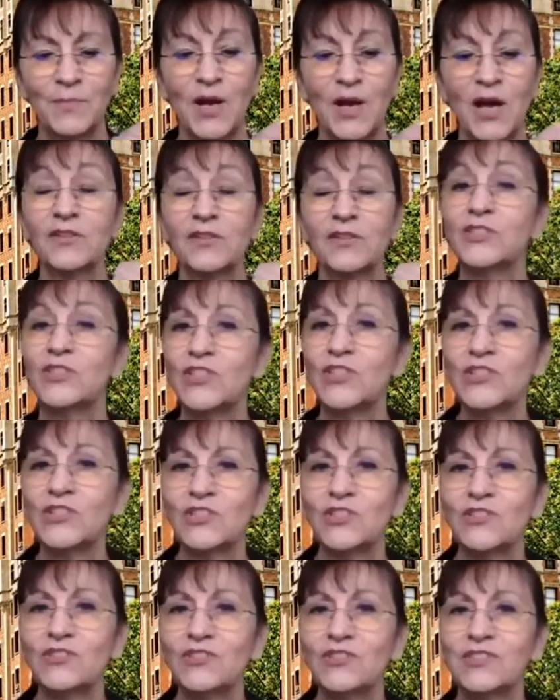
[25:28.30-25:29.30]

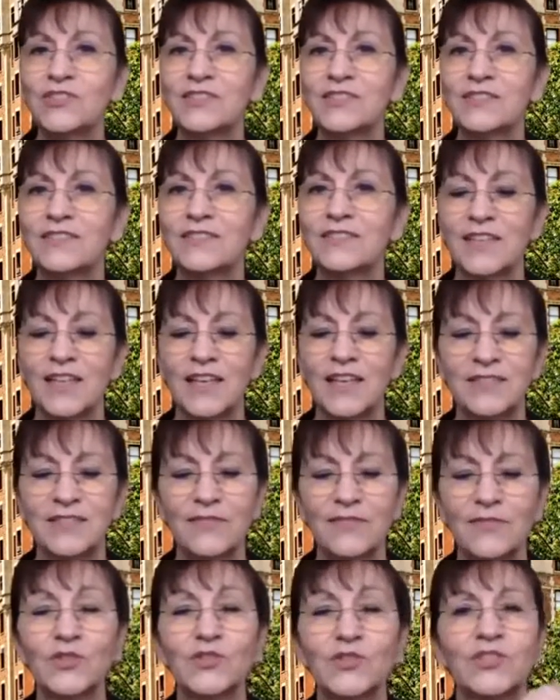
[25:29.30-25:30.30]
politicians,
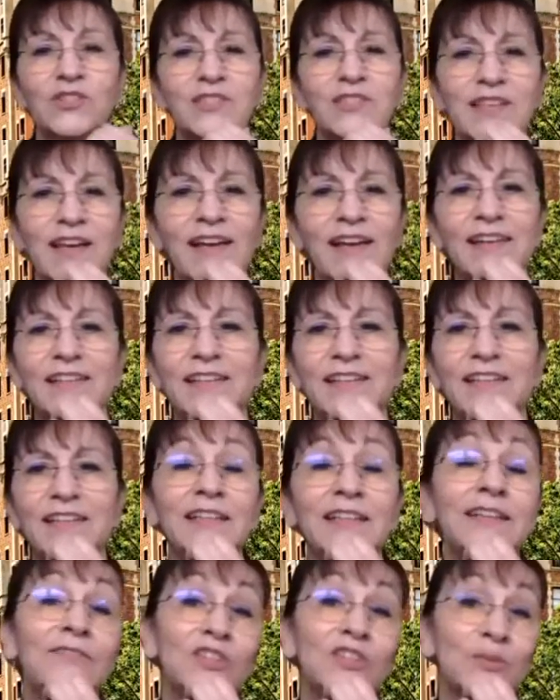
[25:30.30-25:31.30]
civil society,
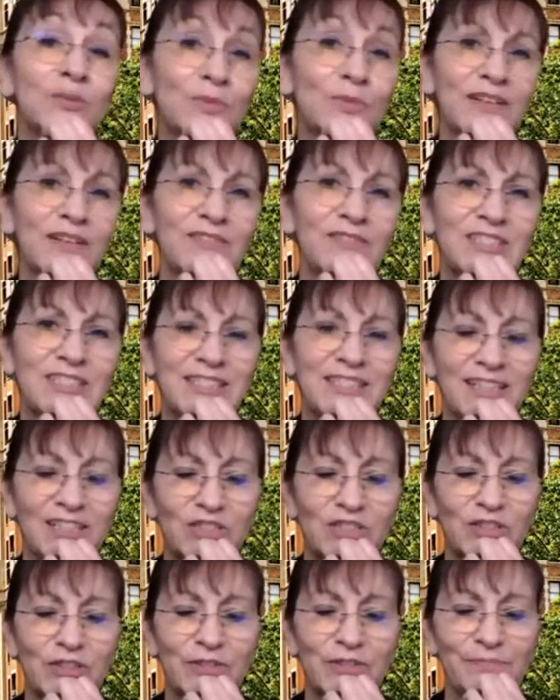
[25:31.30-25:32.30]
and even the private
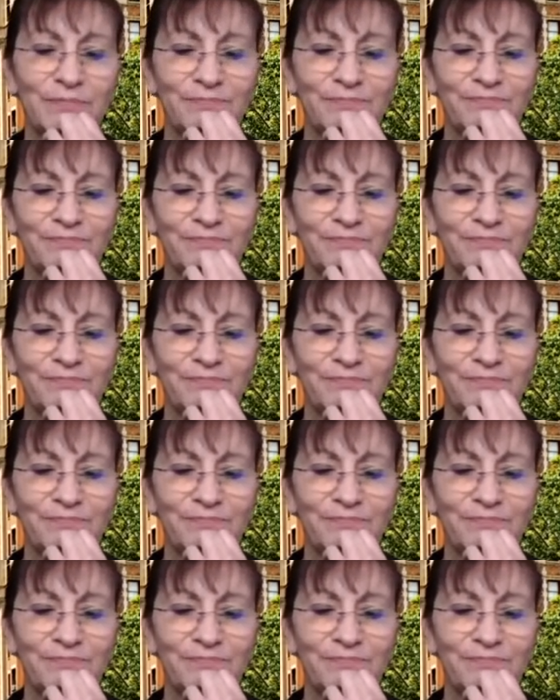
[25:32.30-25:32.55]
sector.